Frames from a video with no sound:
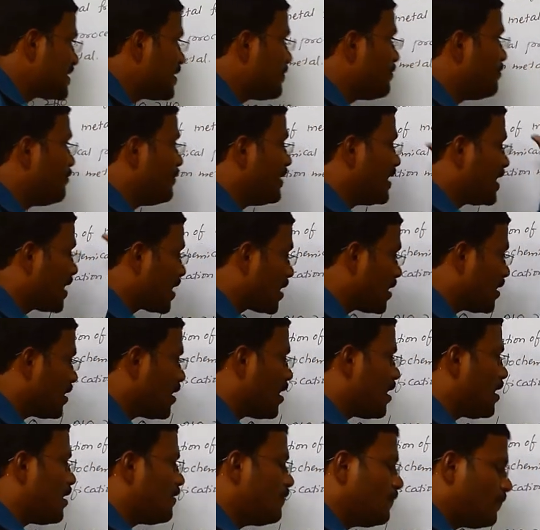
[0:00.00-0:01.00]
a mineral
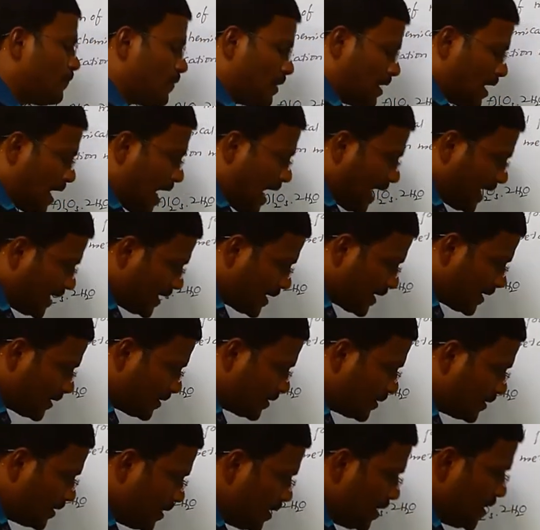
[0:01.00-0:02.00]
of iron.